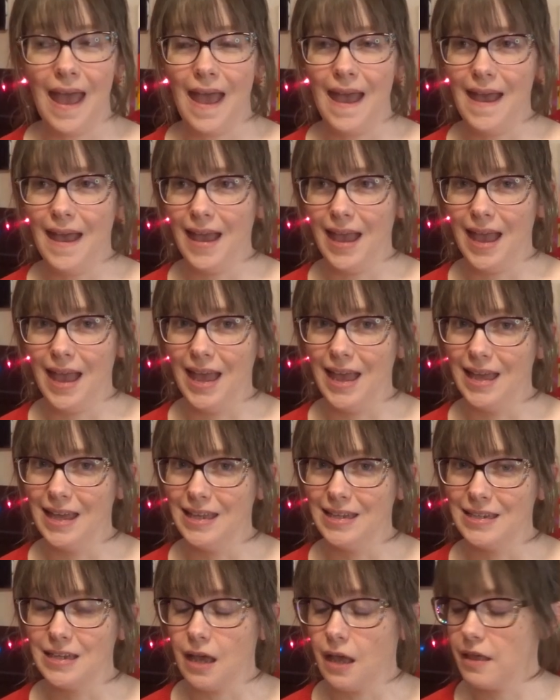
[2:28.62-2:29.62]

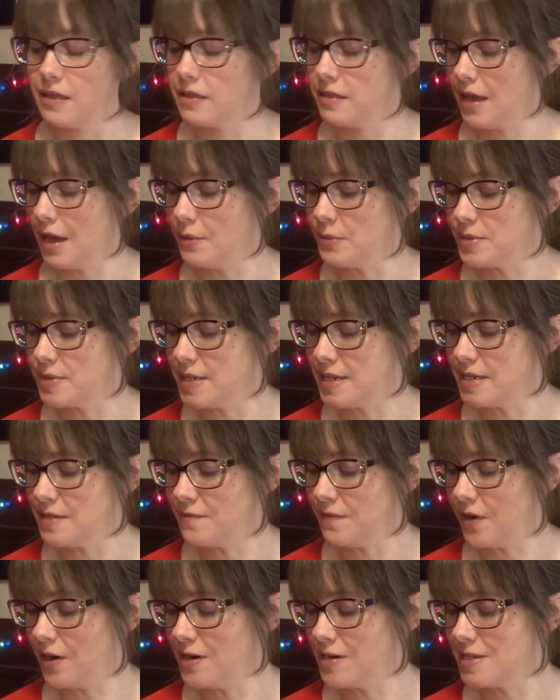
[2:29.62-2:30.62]
and that was as
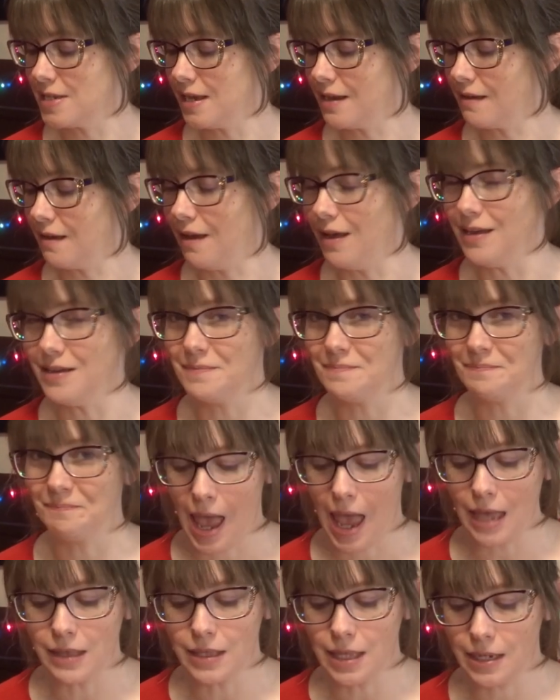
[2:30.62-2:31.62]
far as I got.
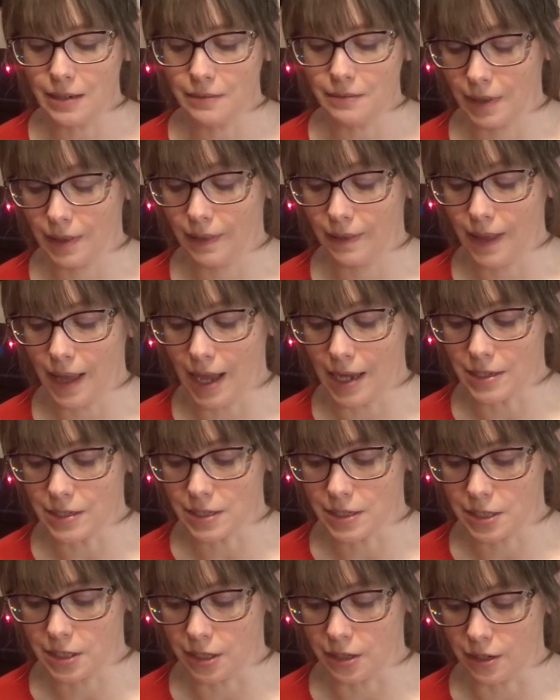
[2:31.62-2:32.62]
And then
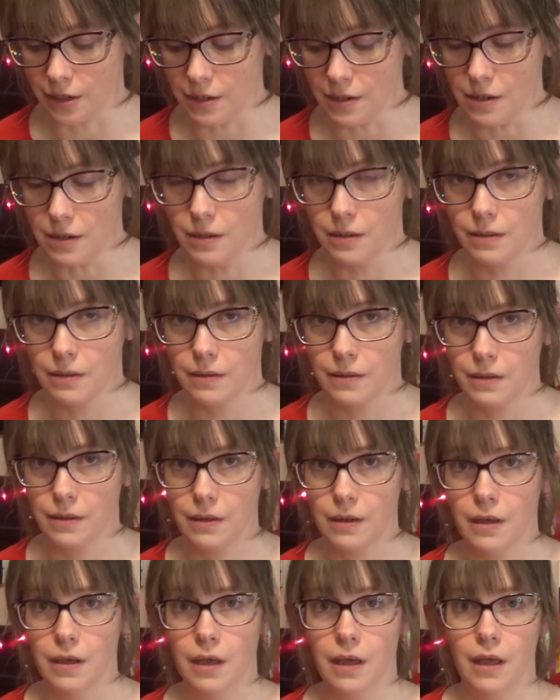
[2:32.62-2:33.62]
last year,
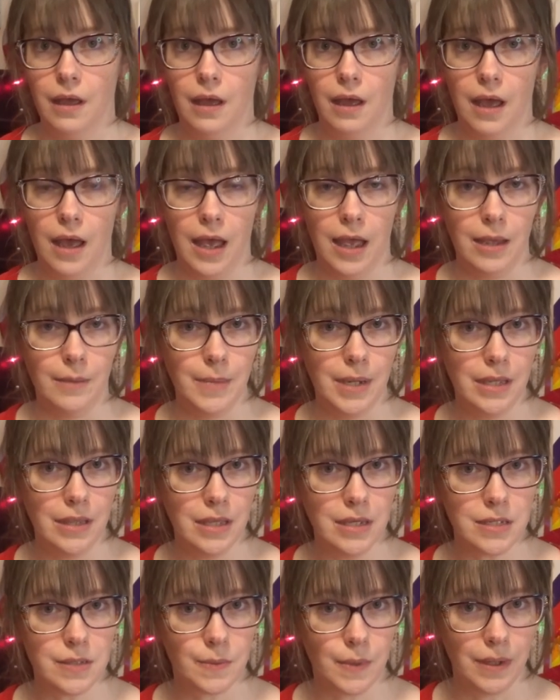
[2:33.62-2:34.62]
I made
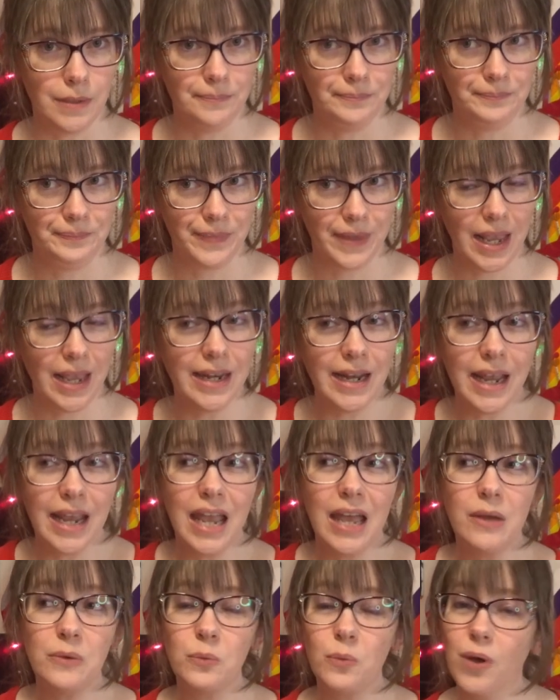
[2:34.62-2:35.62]
this one. And I
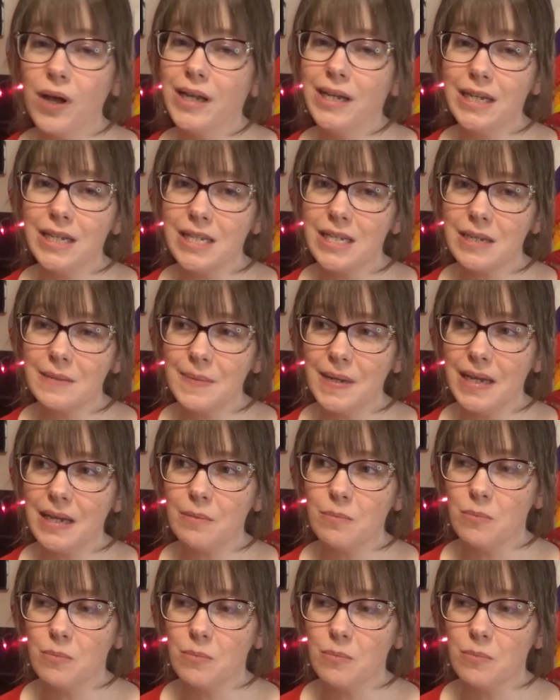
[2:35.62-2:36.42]
had wanted to make